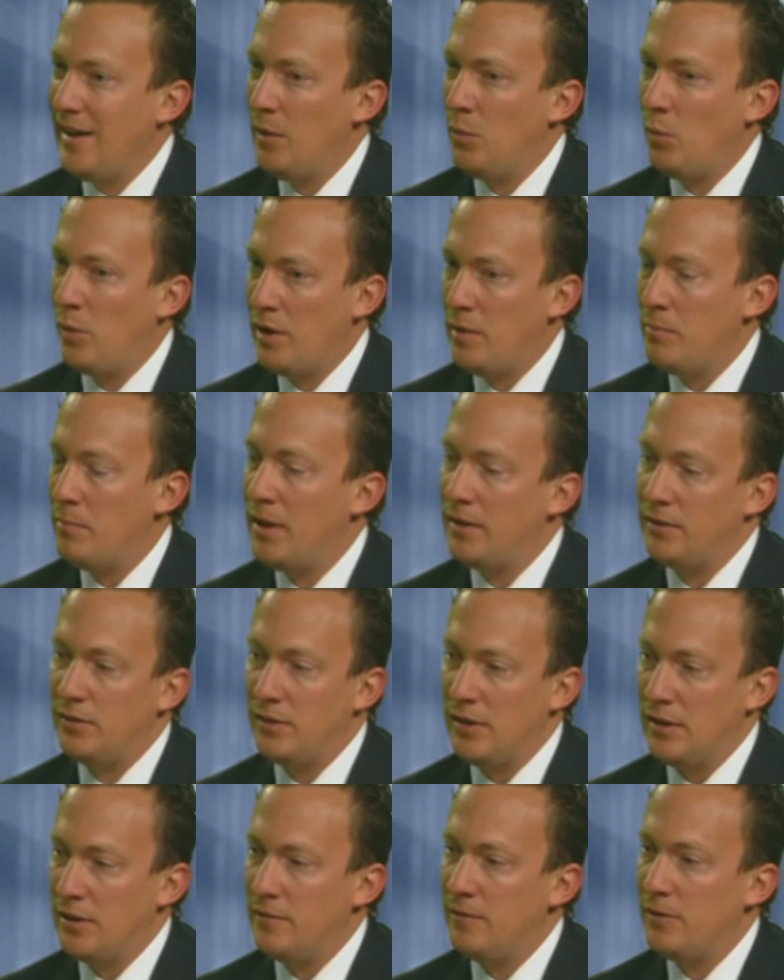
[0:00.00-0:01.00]
and what it meant
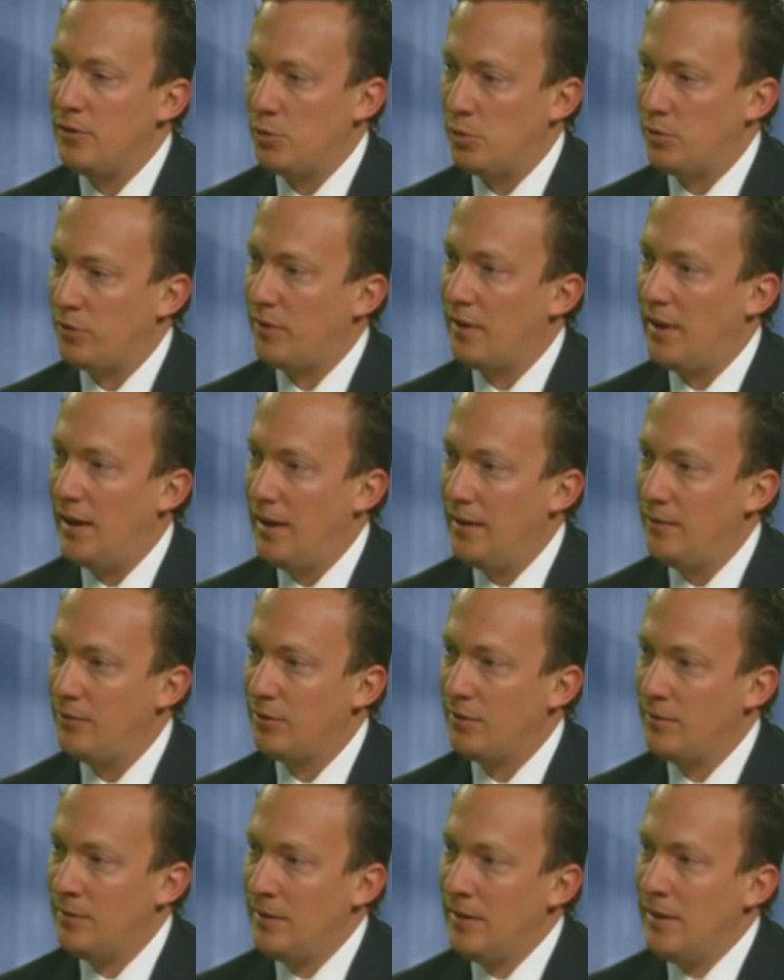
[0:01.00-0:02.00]
to individuals'
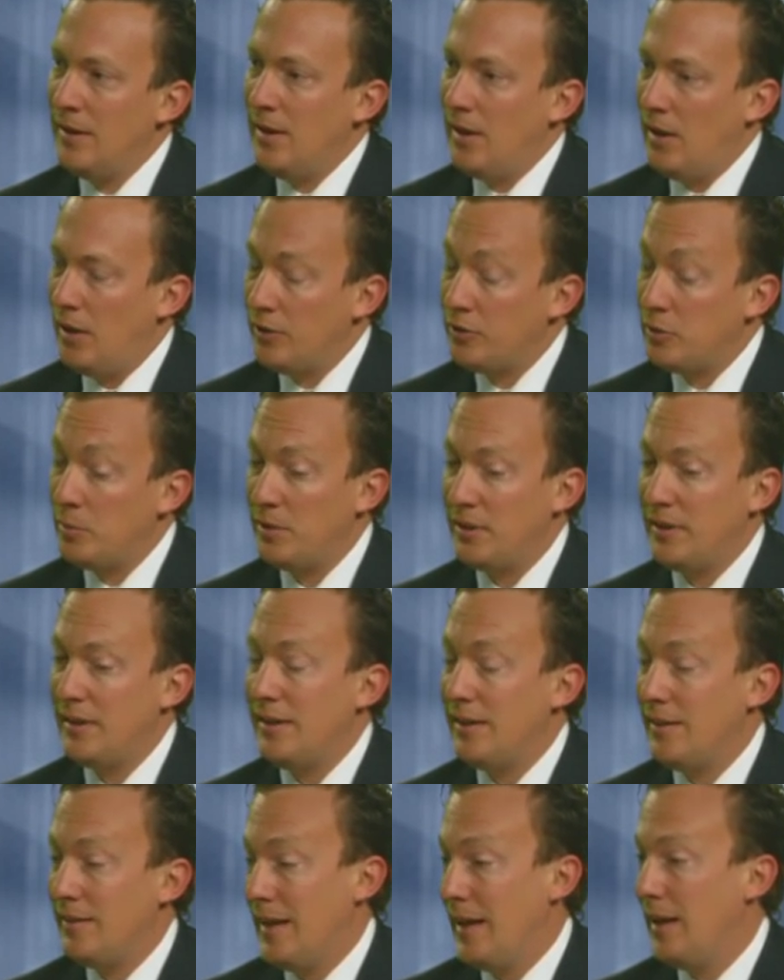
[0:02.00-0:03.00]
lives.
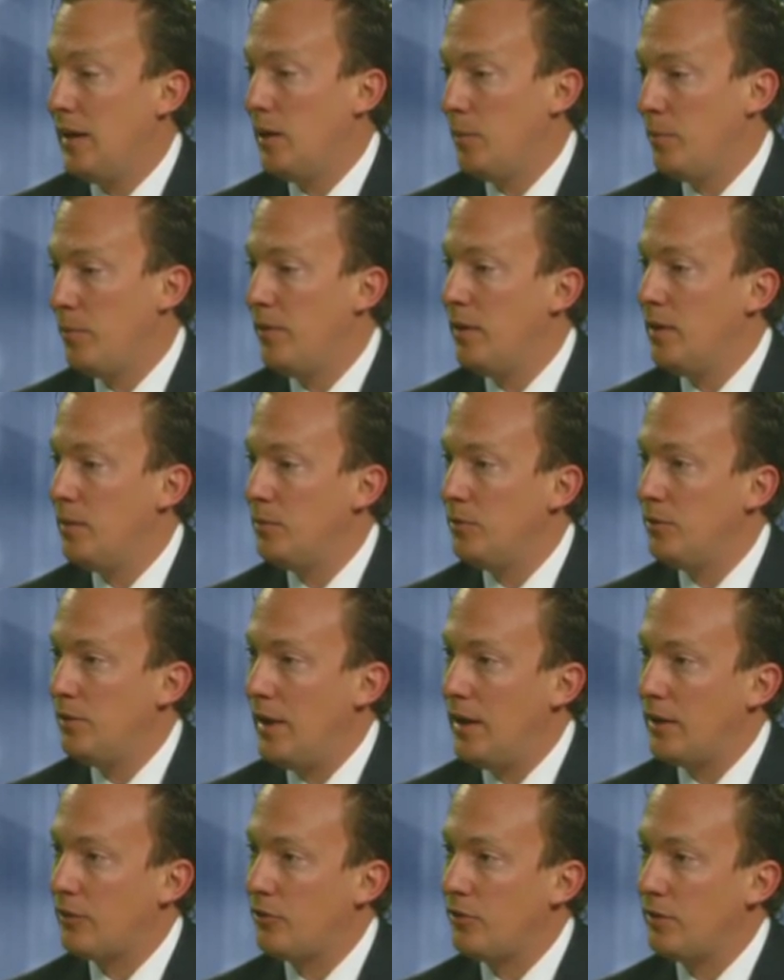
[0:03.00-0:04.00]
Ultimately, that helped them
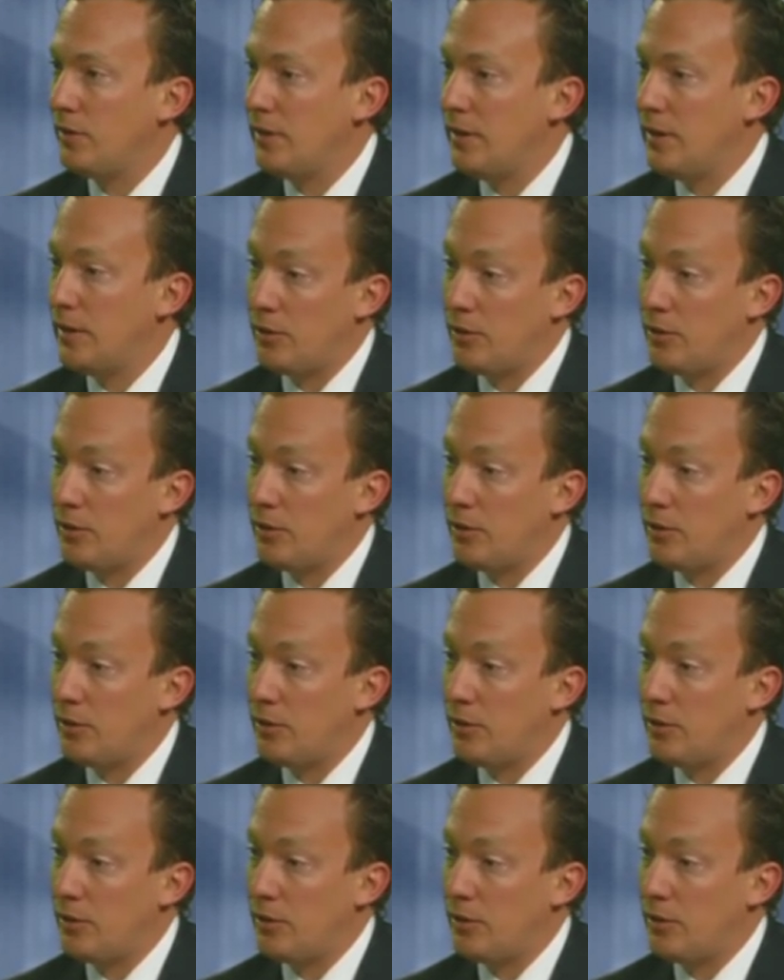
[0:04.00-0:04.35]
to actually